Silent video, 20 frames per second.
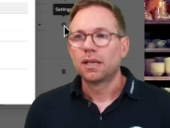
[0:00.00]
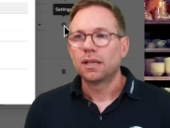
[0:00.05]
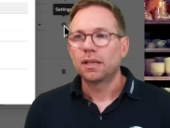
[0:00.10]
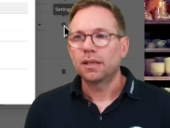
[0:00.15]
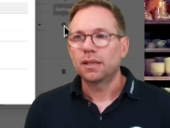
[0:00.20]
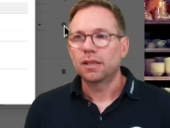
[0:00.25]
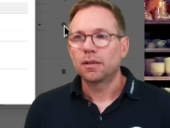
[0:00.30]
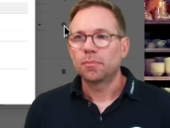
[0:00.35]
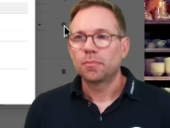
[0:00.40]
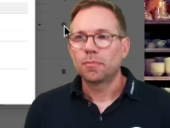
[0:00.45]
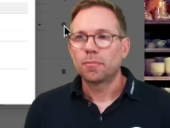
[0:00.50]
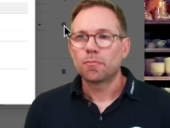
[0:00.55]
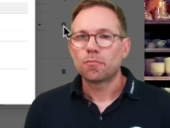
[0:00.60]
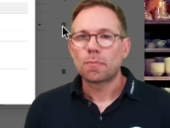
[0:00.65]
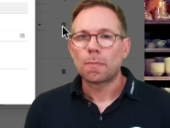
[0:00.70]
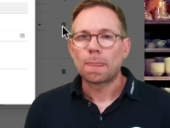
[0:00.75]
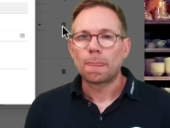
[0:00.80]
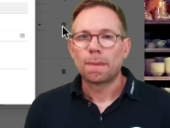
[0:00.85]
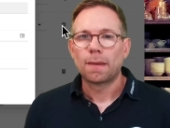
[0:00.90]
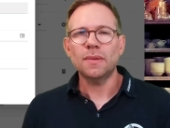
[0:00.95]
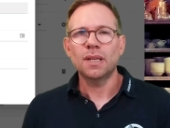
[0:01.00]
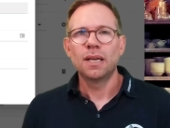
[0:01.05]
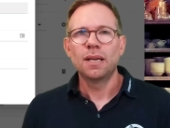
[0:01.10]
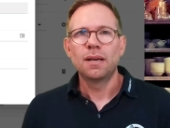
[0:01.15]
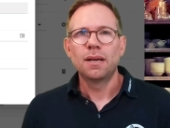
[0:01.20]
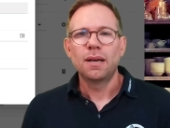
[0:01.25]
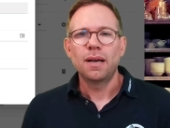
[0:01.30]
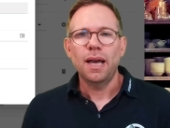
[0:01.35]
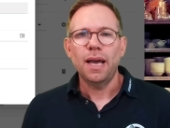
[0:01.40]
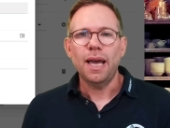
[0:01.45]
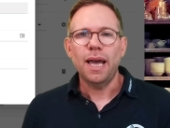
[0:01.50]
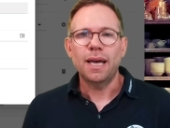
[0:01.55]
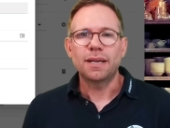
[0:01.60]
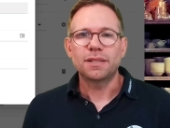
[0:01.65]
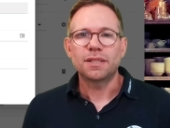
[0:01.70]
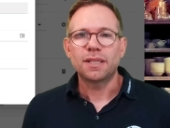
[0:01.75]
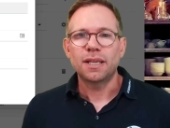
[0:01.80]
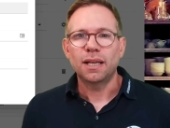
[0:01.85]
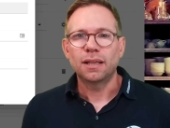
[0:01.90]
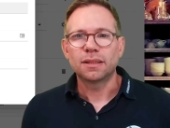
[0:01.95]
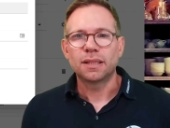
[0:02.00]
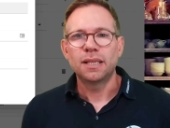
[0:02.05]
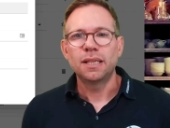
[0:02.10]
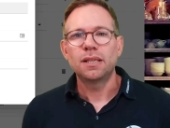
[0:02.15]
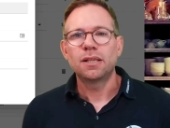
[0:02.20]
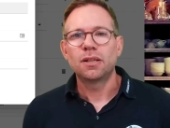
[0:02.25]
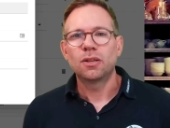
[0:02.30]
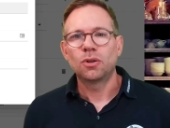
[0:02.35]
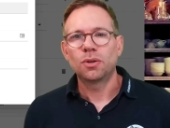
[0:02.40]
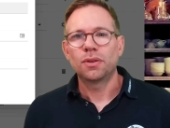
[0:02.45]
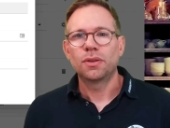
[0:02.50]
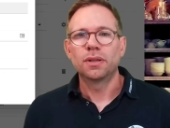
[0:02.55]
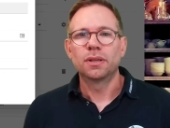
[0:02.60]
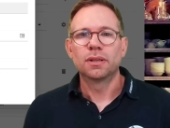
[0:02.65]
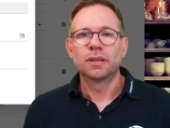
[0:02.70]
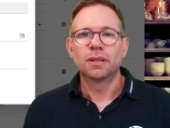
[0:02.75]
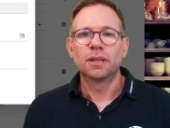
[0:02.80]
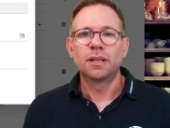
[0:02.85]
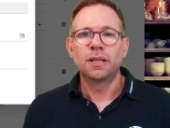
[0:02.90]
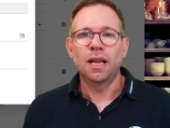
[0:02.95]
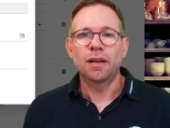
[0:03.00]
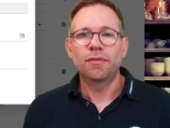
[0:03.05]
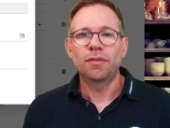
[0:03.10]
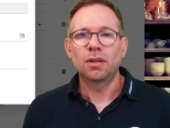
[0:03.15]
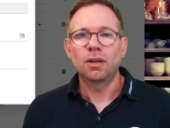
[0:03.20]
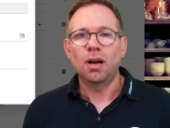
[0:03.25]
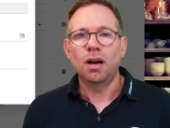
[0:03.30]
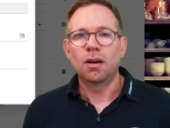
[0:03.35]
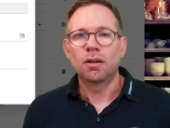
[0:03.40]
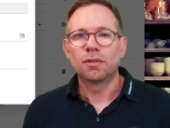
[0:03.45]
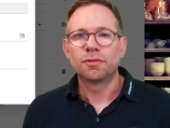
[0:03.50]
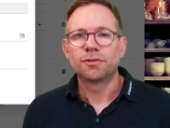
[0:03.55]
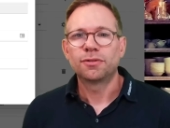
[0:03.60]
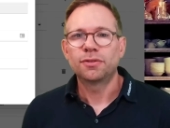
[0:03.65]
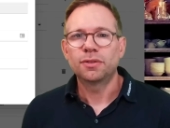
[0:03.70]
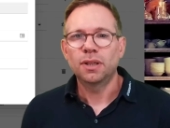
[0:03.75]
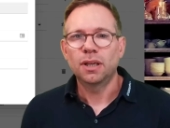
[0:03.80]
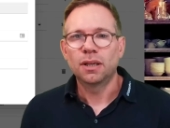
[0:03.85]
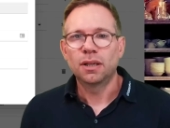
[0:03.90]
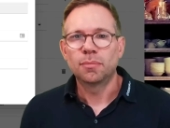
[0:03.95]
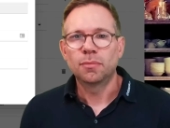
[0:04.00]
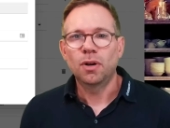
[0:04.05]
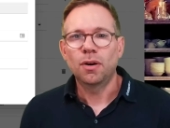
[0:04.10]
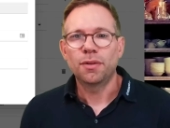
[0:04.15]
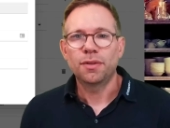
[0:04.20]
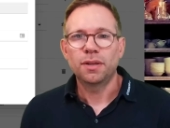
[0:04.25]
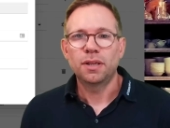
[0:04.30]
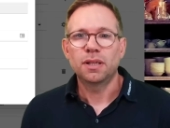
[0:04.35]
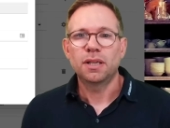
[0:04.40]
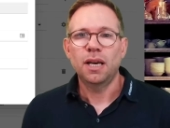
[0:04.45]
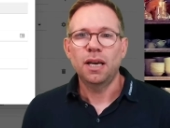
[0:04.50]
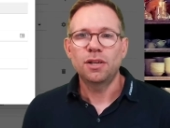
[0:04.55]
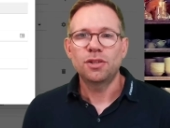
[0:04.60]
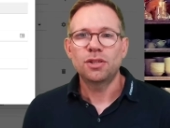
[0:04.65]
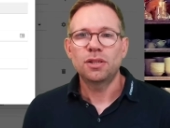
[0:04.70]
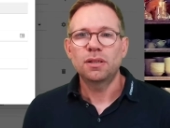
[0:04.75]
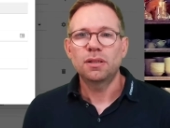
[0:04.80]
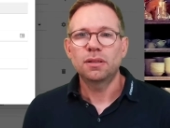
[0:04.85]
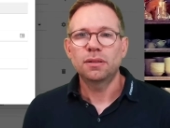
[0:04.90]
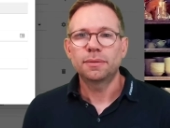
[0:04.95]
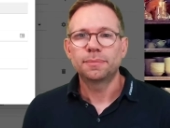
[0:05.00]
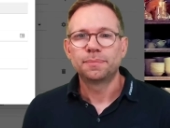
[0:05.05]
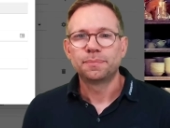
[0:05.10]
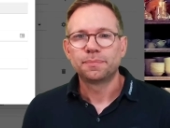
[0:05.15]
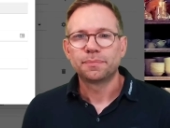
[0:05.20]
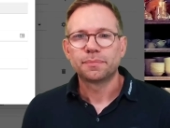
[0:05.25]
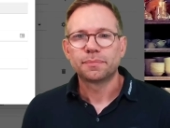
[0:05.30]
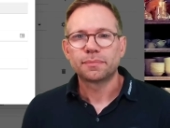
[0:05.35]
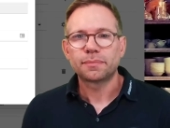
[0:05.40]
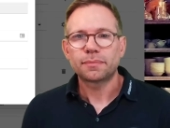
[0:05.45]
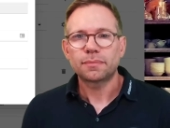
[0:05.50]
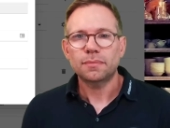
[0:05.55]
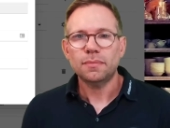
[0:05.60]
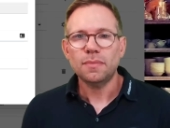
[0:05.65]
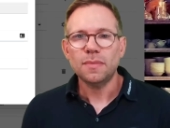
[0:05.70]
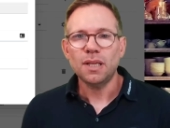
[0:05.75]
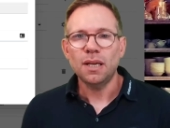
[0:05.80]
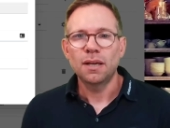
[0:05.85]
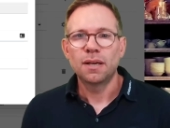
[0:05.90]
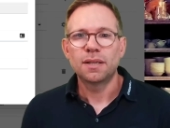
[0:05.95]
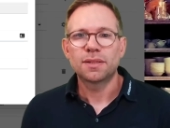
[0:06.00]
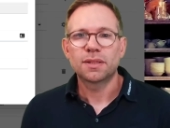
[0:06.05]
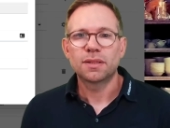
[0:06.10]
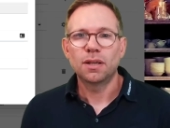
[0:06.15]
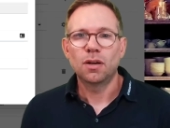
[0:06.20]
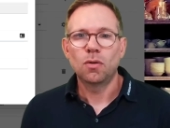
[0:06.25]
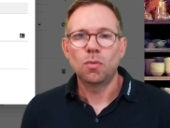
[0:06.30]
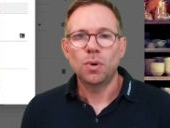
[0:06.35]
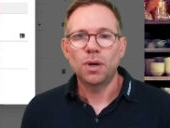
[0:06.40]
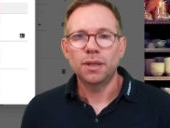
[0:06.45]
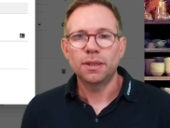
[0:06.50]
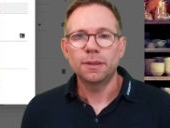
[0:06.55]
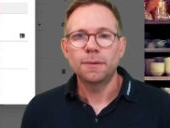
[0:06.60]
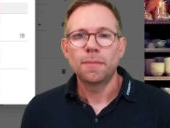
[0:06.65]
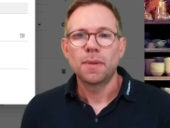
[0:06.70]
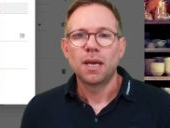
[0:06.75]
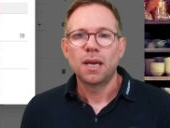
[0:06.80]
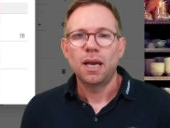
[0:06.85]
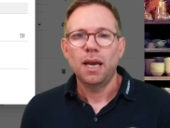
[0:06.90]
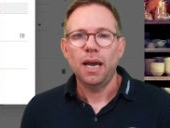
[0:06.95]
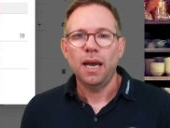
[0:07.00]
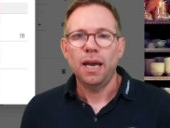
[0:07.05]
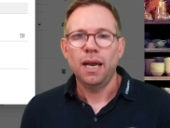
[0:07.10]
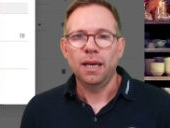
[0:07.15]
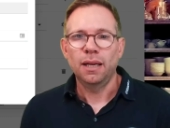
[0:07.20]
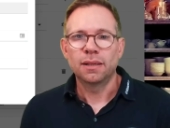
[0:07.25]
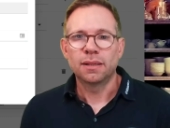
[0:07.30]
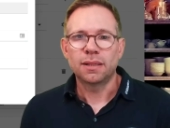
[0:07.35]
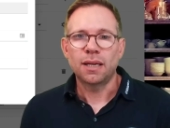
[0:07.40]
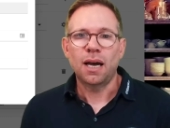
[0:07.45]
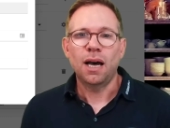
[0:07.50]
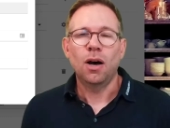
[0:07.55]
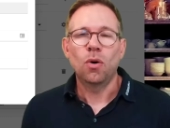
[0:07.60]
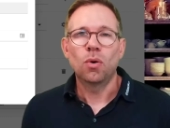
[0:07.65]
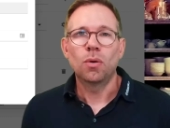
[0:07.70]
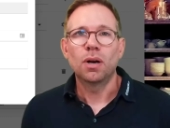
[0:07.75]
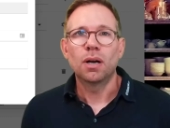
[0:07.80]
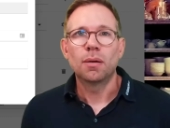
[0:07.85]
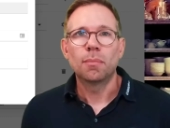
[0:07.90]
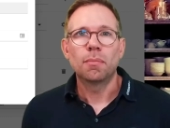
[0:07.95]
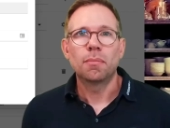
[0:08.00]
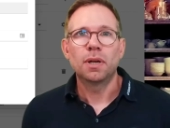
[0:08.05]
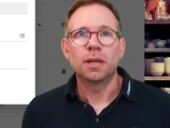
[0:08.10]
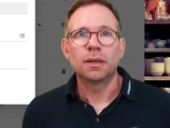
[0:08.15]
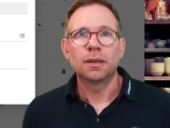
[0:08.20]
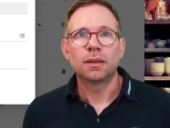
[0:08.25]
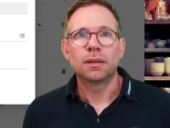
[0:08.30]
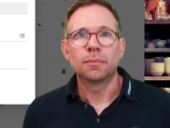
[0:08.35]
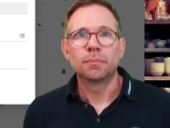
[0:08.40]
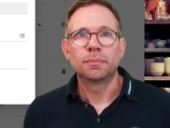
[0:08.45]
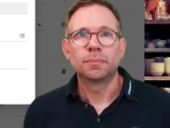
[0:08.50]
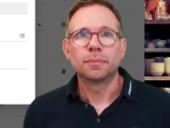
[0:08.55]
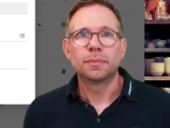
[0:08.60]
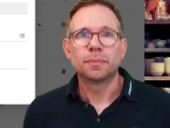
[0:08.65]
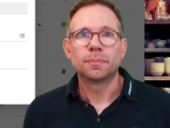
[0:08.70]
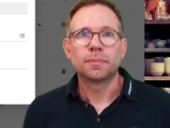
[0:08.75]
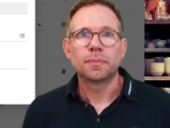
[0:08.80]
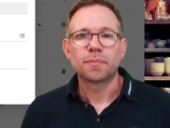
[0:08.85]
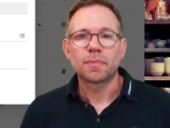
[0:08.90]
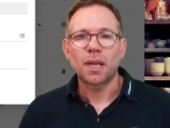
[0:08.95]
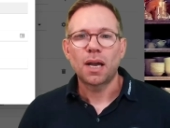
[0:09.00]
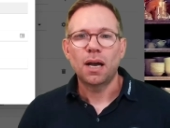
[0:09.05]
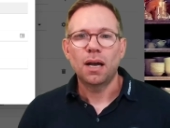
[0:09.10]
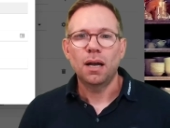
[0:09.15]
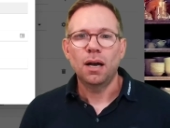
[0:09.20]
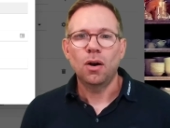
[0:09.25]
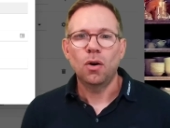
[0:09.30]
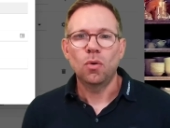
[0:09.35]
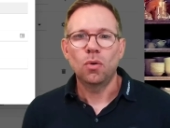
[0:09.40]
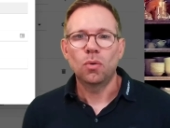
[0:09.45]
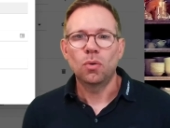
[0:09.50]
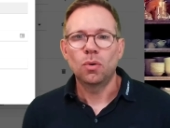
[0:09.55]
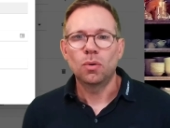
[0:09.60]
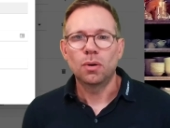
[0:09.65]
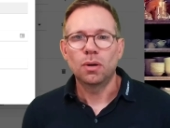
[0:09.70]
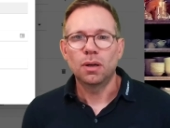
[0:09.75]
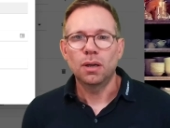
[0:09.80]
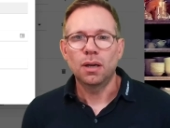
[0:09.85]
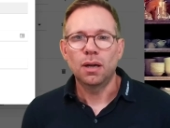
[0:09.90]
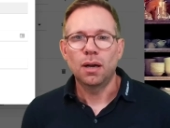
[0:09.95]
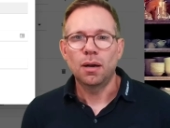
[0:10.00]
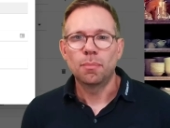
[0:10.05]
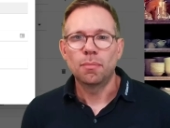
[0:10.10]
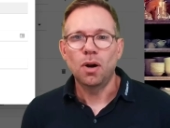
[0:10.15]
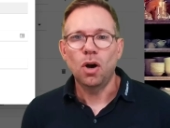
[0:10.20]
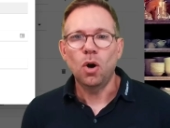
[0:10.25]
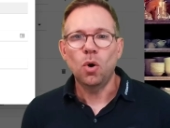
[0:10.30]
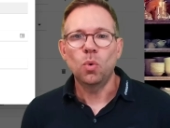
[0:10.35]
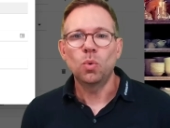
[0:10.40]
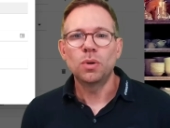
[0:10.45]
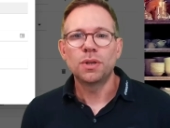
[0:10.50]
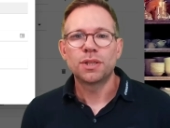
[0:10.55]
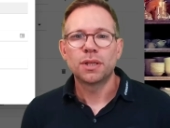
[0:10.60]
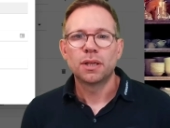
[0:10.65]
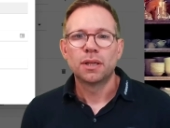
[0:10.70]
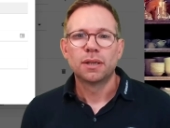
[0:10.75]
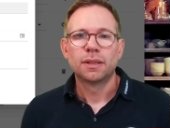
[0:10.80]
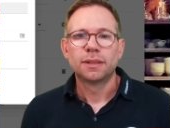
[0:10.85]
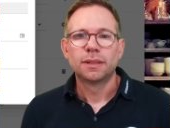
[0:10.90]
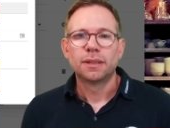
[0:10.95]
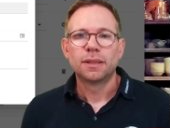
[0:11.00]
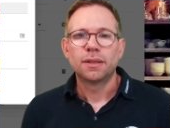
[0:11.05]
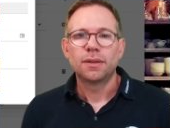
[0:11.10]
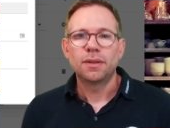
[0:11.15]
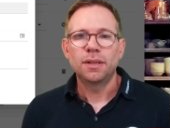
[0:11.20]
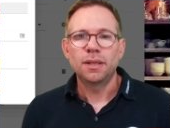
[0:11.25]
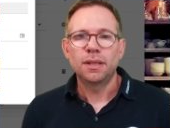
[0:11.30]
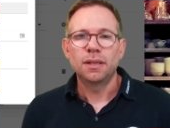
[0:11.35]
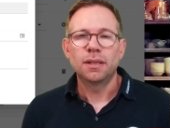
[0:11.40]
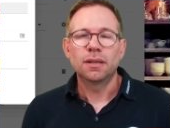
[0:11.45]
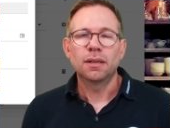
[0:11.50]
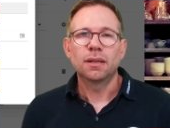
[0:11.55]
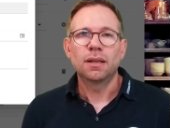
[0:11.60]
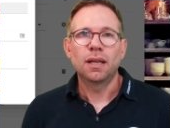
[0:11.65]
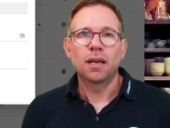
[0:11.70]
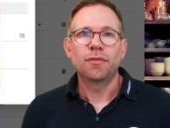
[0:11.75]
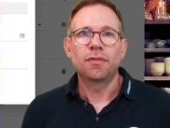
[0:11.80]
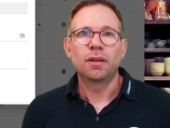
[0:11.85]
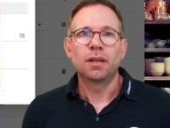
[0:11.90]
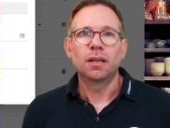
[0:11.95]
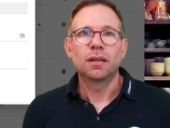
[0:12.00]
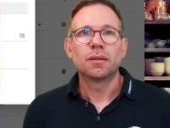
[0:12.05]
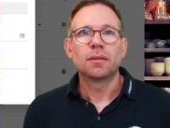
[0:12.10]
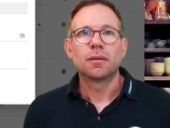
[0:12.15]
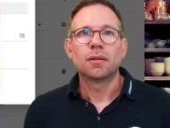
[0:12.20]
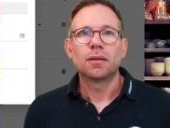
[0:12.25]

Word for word: and tell Keycloak the level of authentication. It's a 1, and how old the level